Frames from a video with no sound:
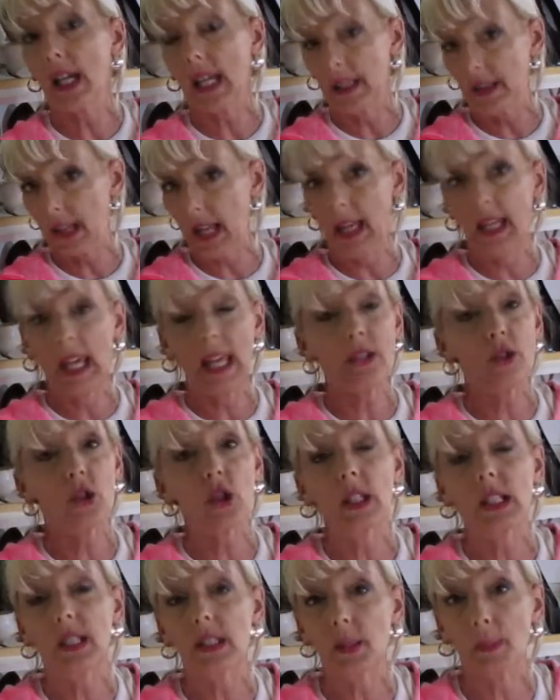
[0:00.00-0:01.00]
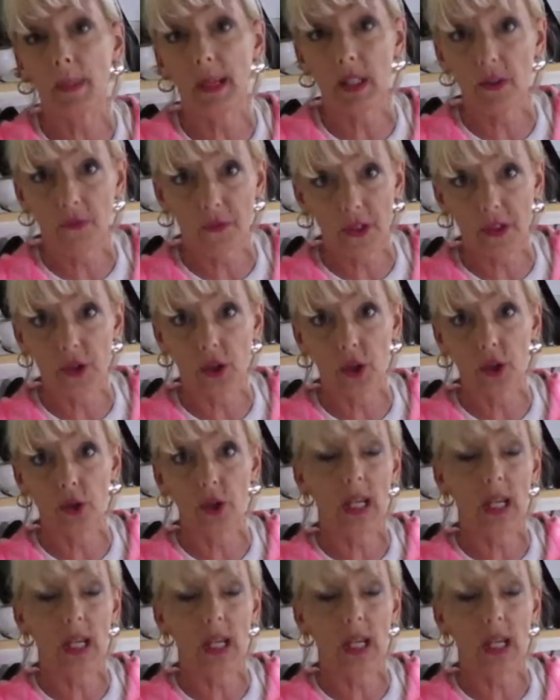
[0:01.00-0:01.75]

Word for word: And that actually is a benefit to your